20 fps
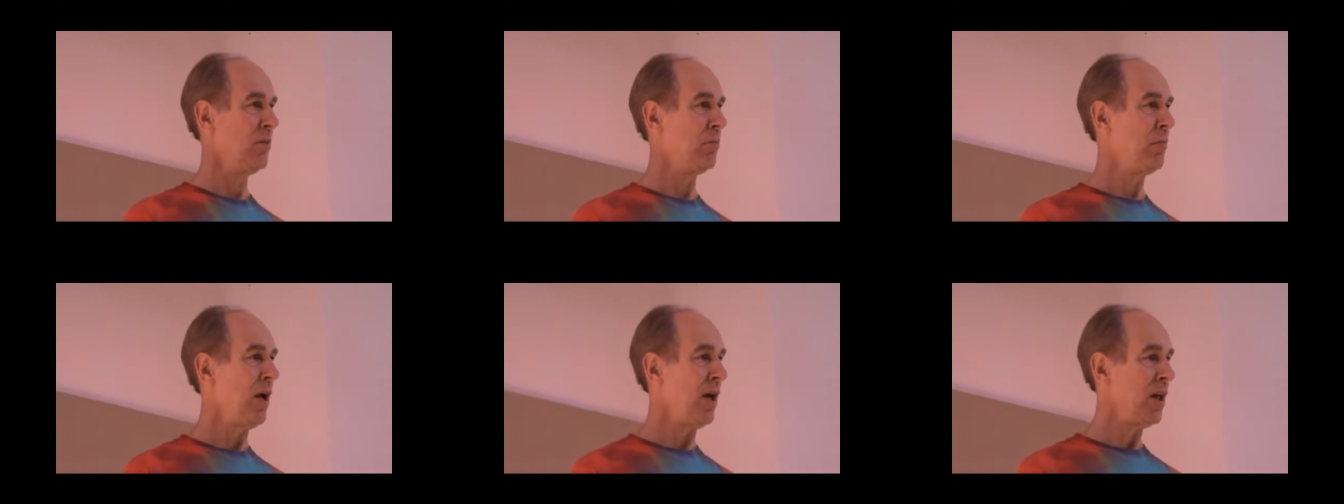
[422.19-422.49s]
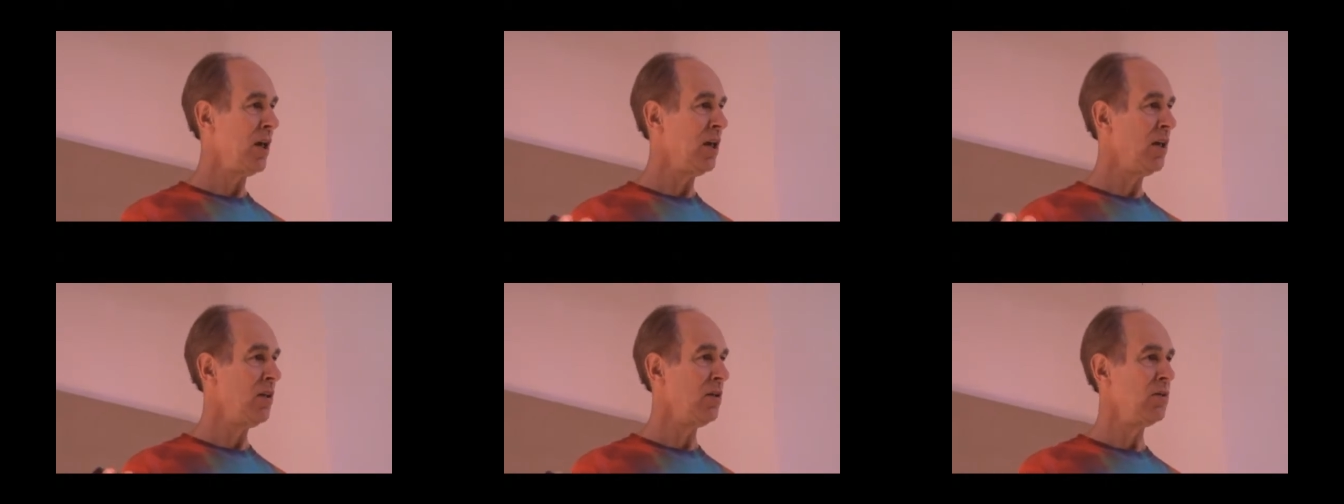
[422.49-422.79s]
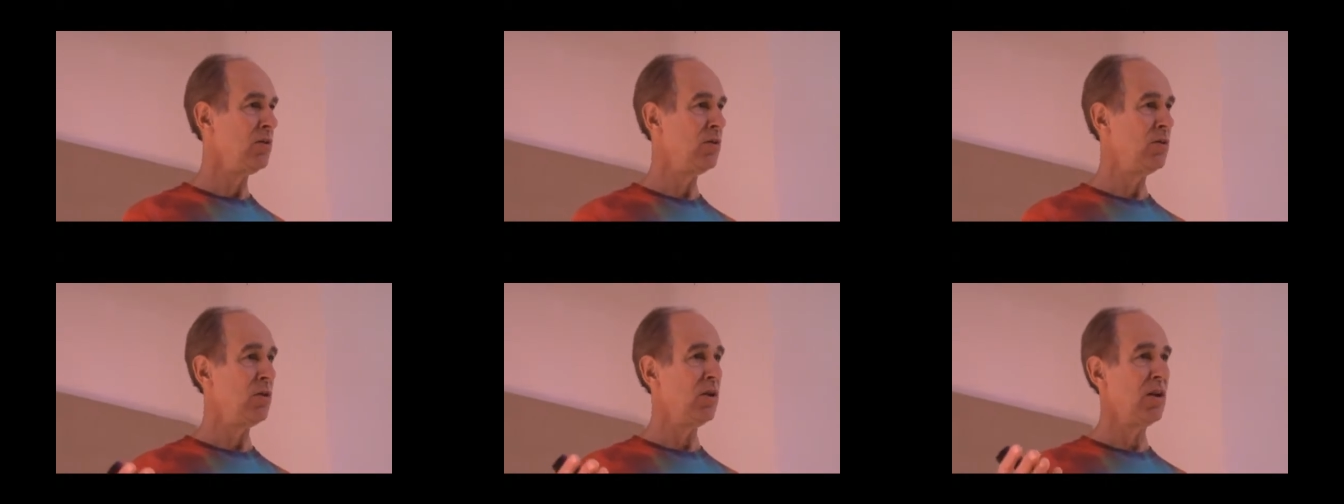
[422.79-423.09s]
by
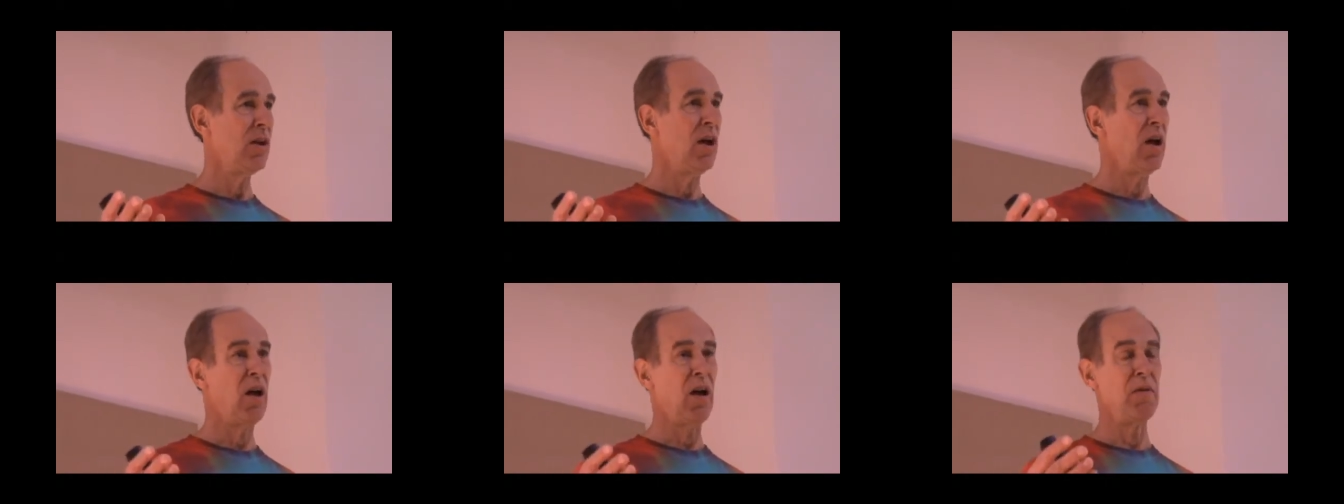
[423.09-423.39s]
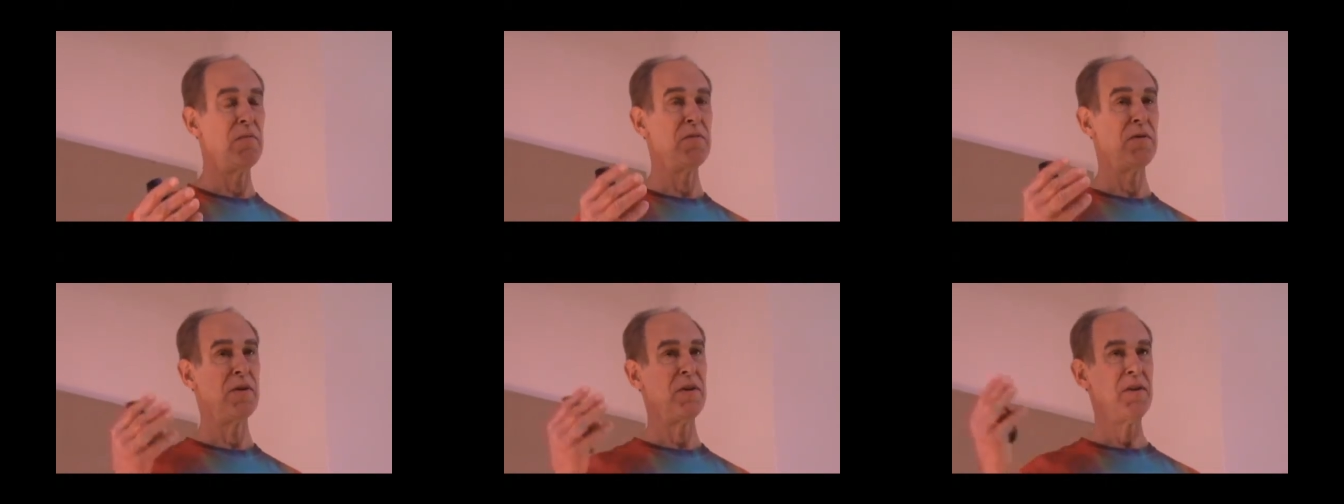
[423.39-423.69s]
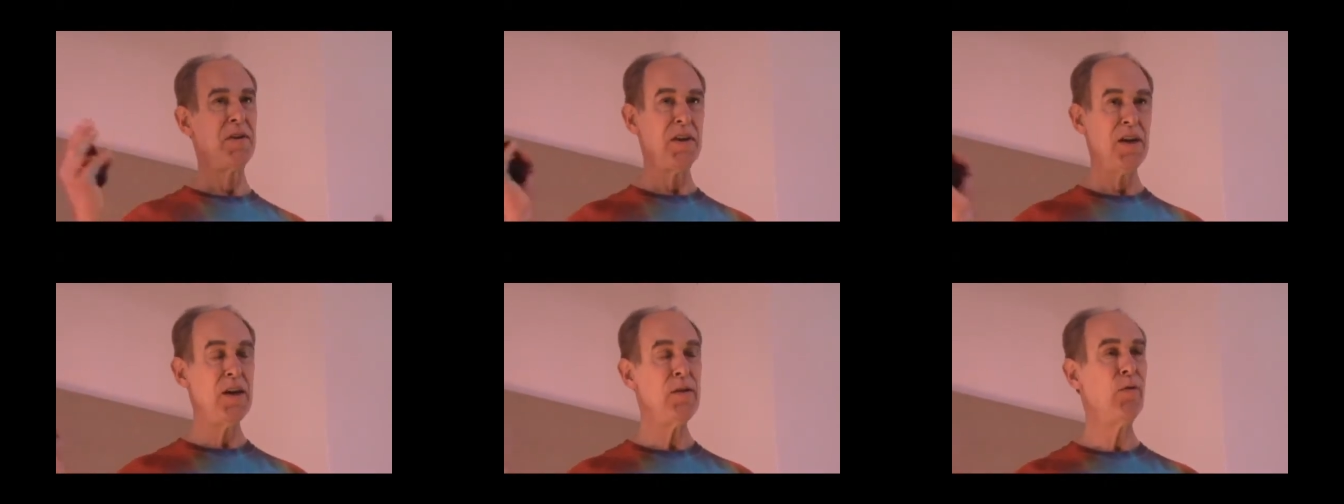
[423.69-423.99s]

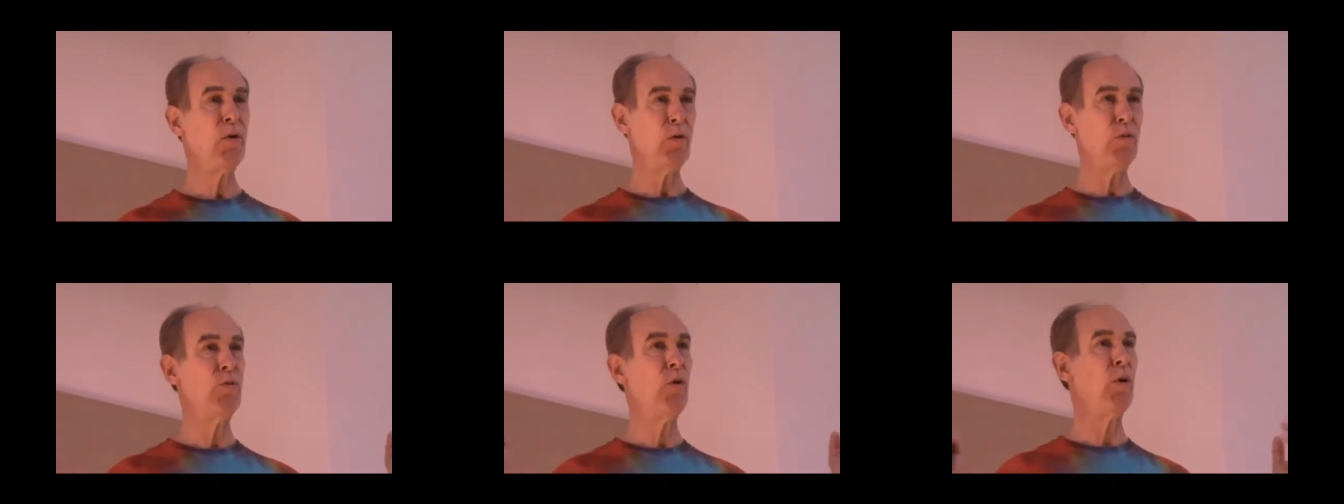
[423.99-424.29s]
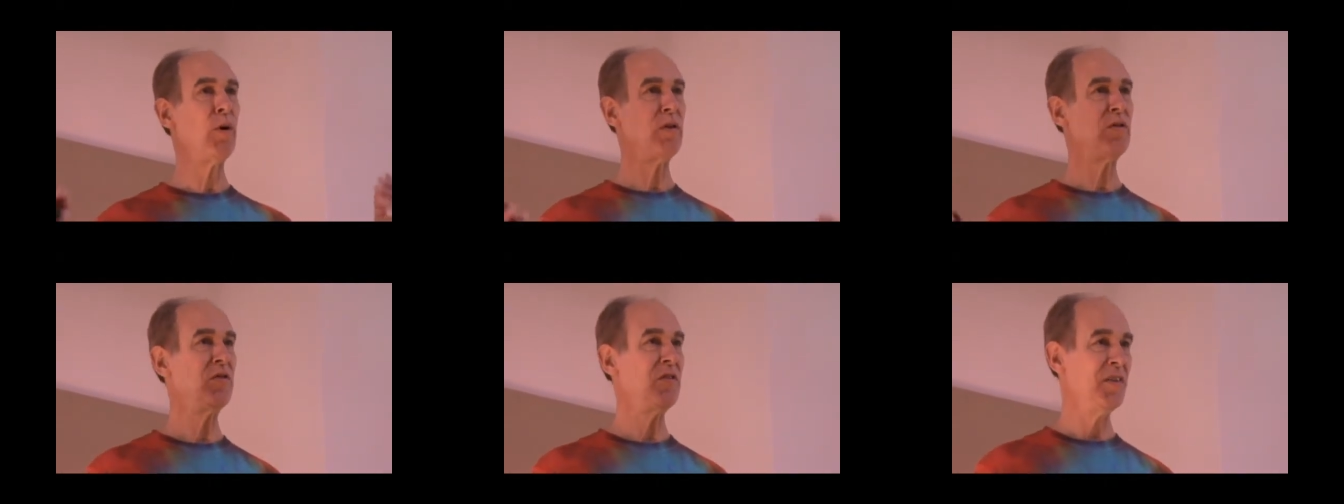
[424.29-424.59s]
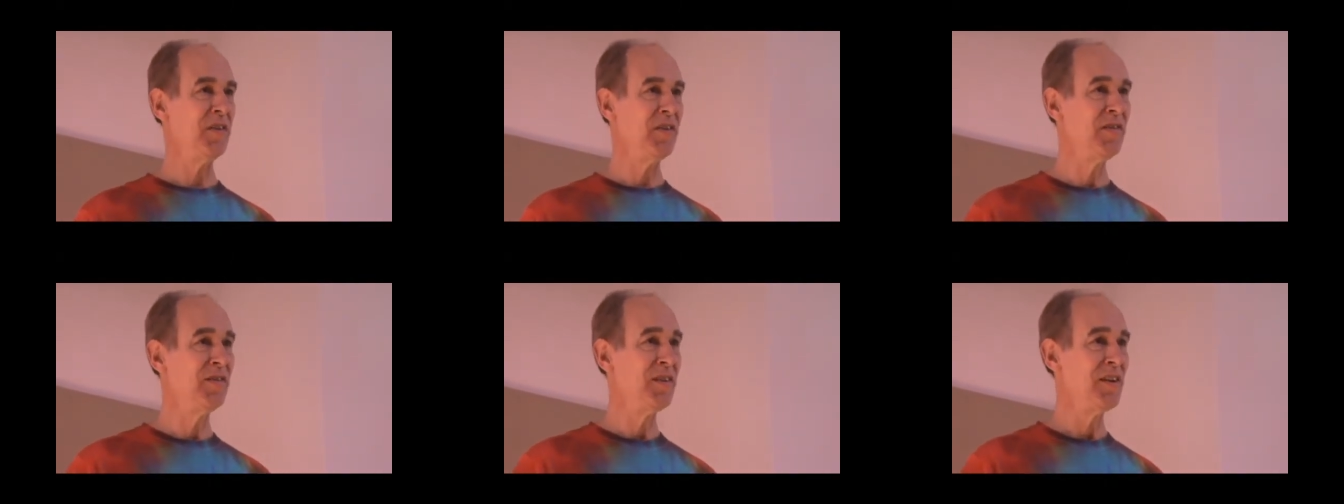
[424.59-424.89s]
evil
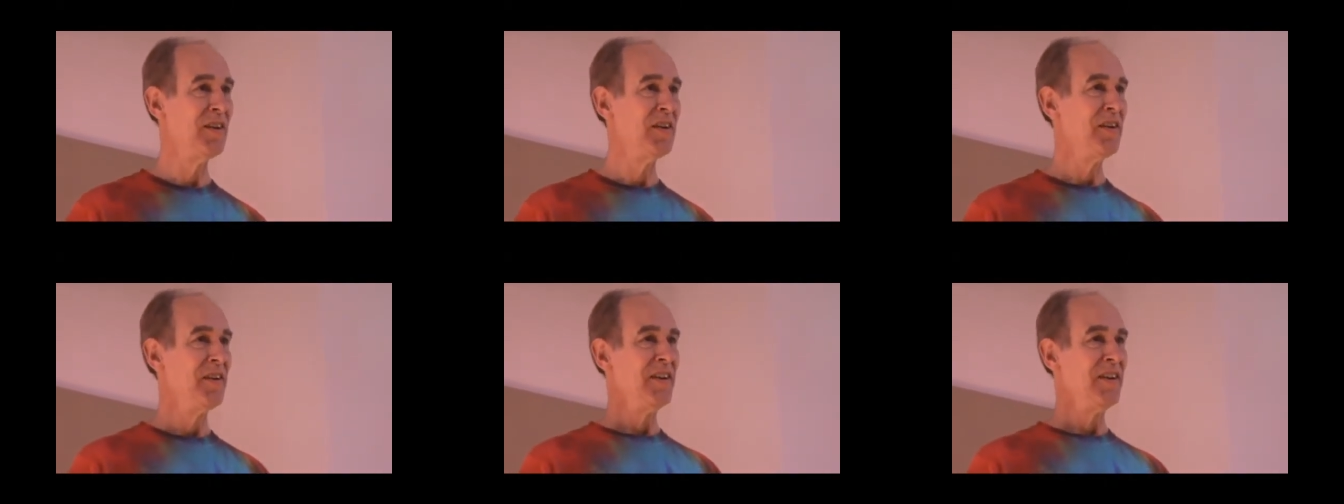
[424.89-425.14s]
forces,